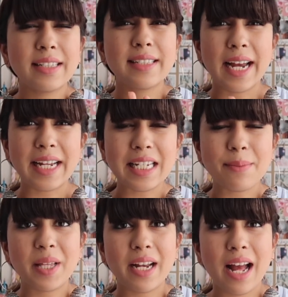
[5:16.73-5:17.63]
the second
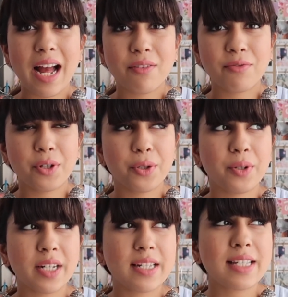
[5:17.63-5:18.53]
tip that I have for you
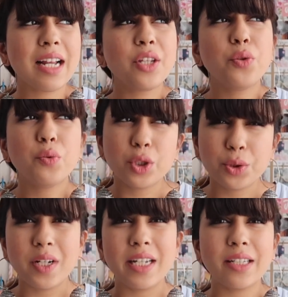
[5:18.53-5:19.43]
is that
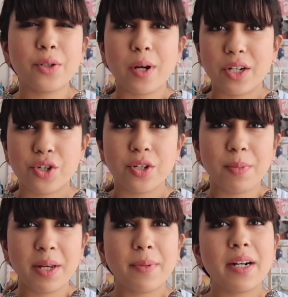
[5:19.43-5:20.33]
usually the question
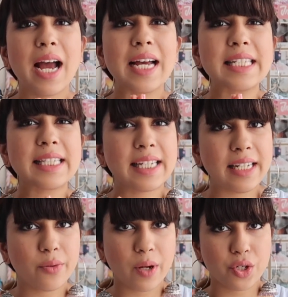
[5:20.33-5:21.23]
paper has
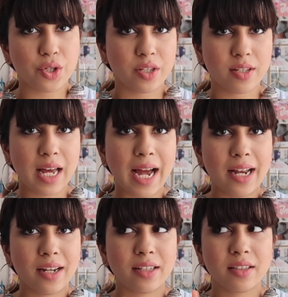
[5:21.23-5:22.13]
3 questions
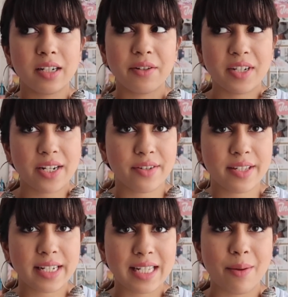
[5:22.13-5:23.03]
in the NIFT
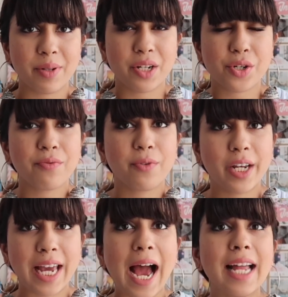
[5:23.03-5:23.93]
entrance examination for
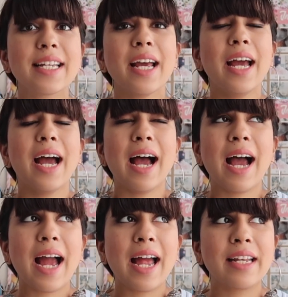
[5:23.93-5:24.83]
CAT,
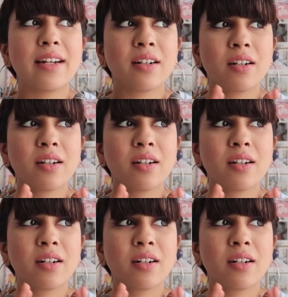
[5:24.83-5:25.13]
and